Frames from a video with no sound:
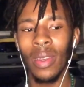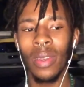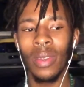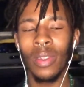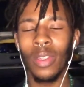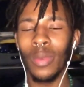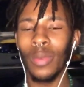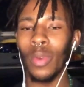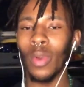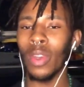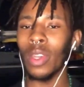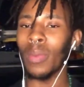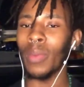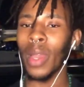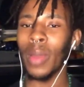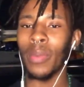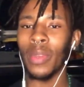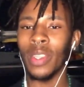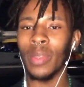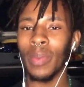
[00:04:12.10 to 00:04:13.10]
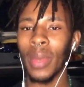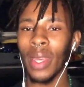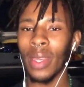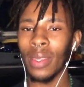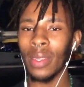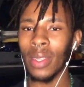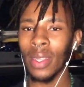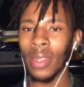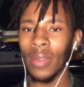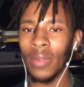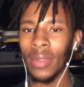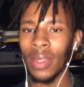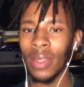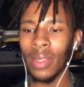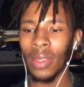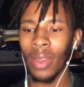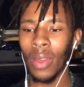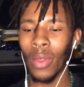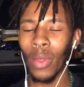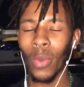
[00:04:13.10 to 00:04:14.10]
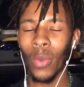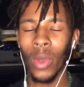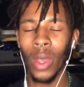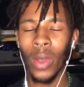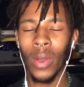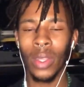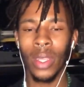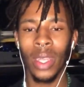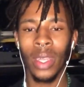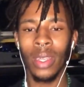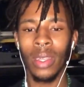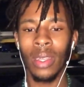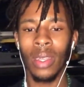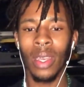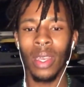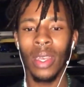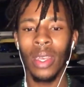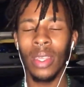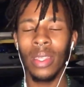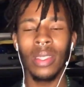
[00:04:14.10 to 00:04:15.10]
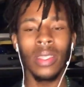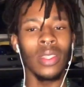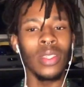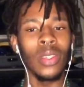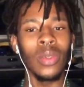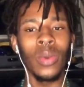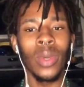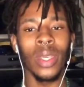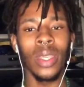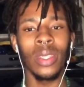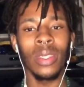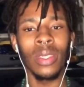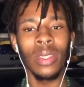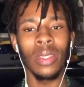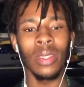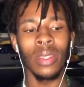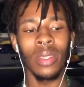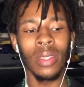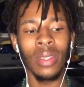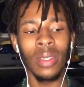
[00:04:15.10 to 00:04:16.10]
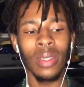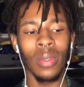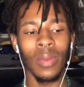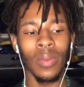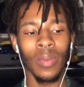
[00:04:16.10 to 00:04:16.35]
to broaden my perspectives on the world and situations.